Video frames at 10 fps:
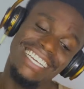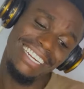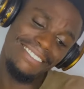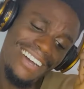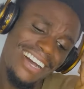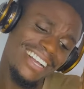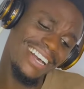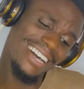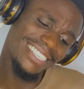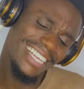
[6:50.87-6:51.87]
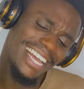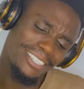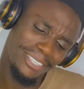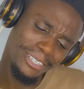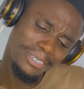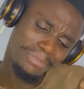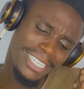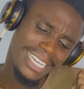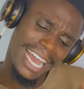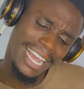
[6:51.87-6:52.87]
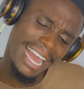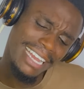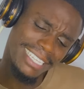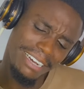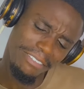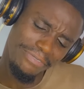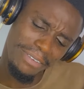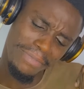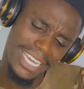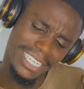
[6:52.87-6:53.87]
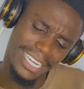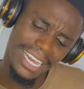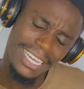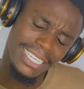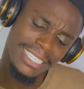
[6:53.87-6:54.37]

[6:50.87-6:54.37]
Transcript: the one that sent to me. I got confirmation.